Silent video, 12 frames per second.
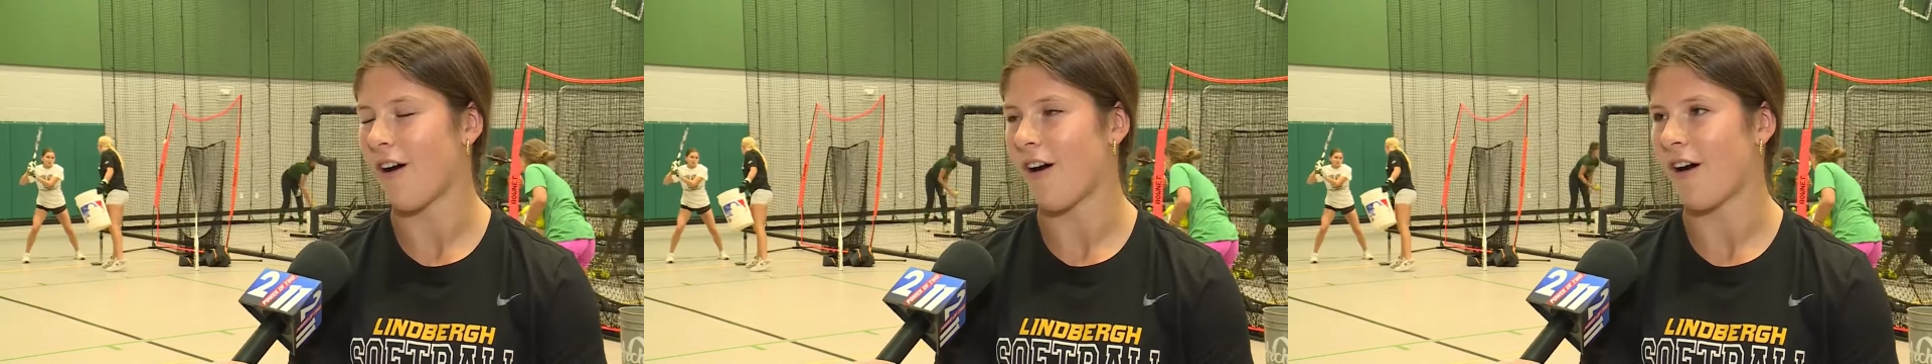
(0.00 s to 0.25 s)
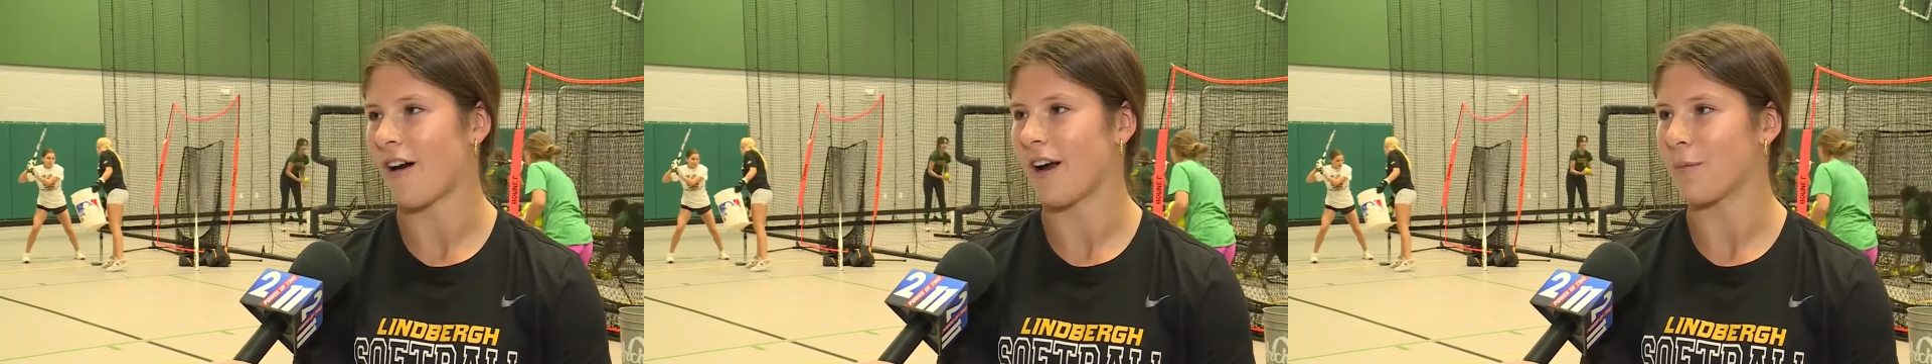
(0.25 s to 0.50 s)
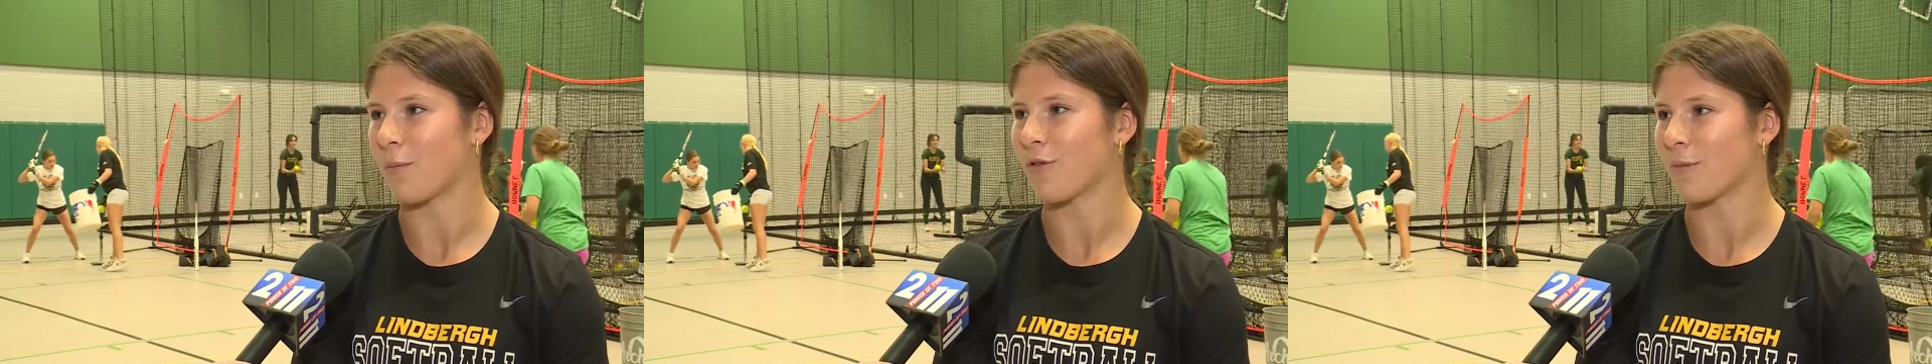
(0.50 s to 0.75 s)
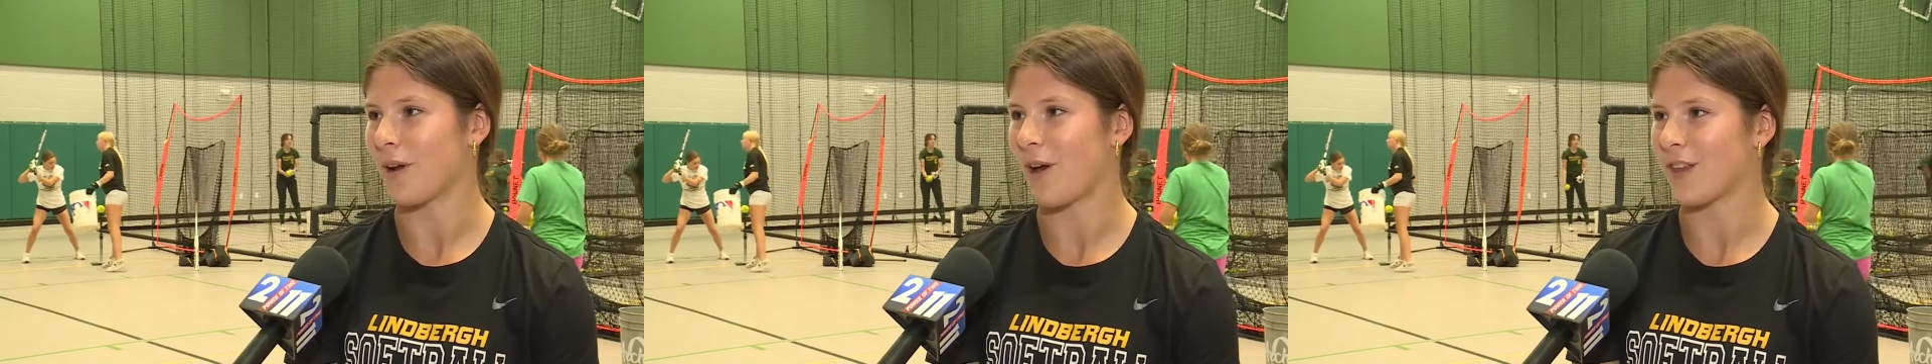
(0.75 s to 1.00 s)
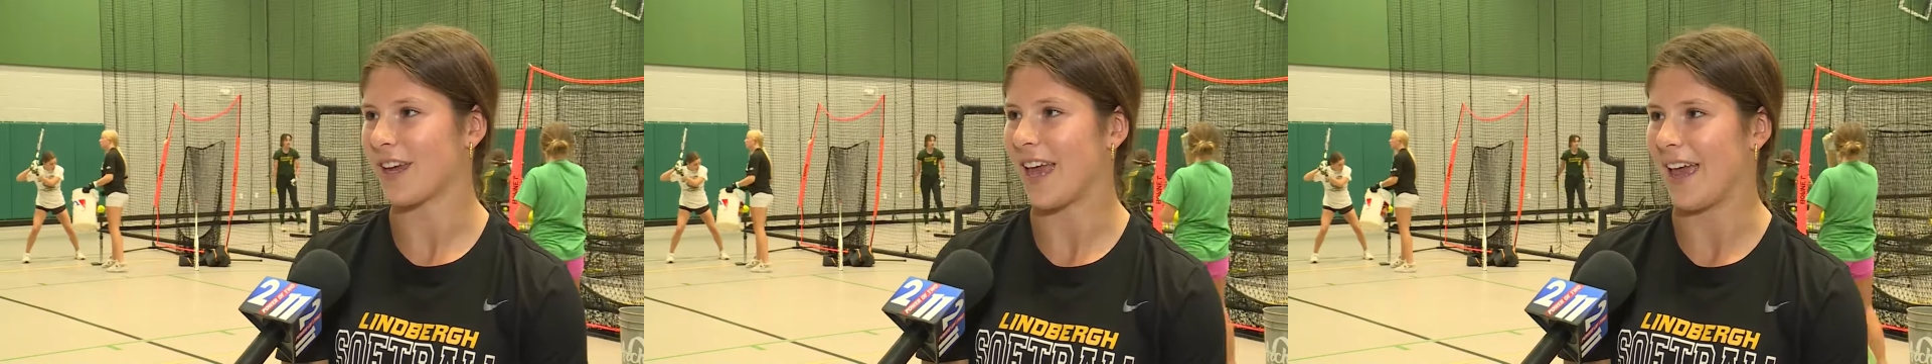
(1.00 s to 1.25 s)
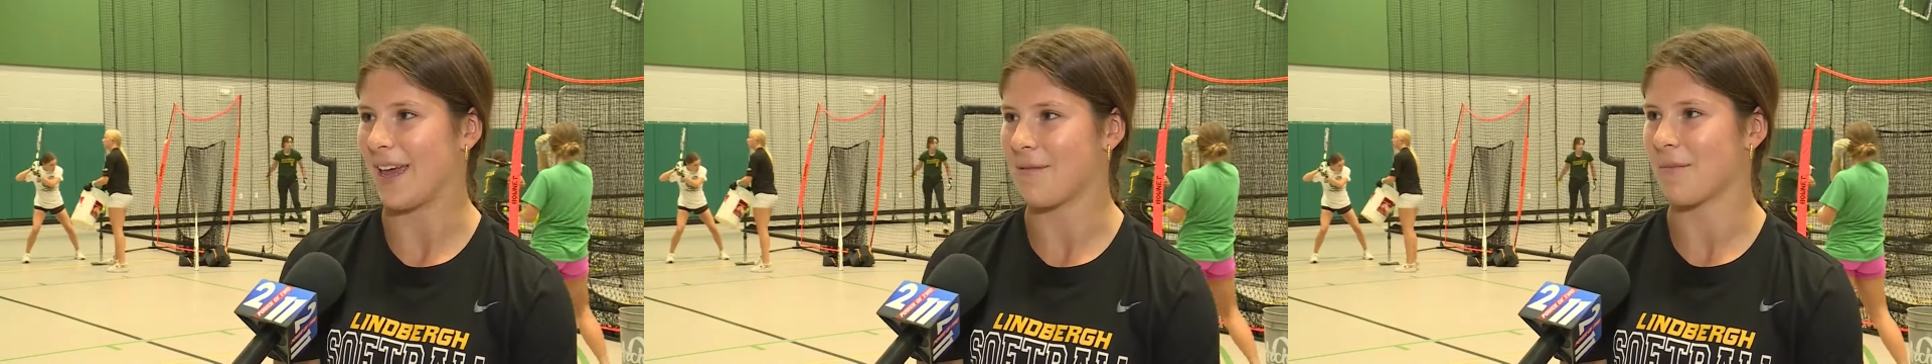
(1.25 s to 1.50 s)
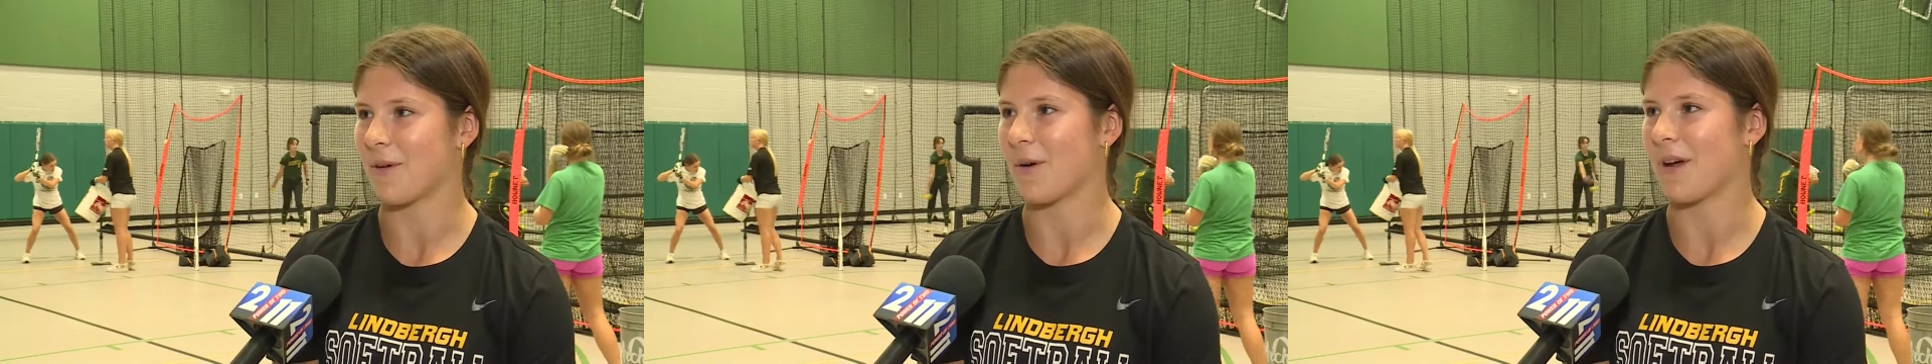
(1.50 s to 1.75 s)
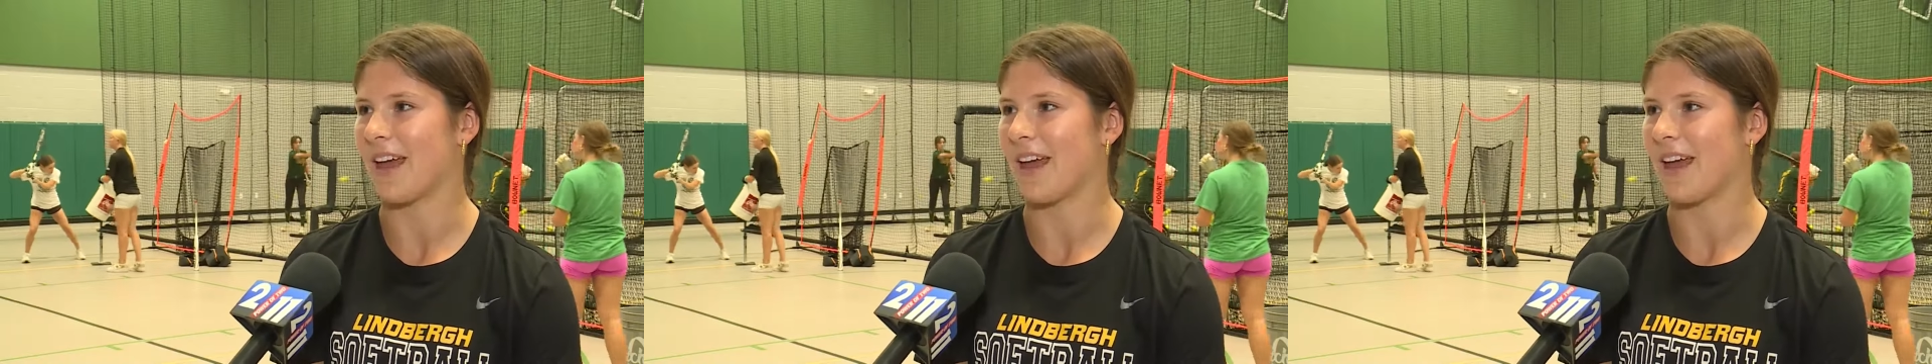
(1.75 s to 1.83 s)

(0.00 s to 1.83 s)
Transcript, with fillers: our improvement on the game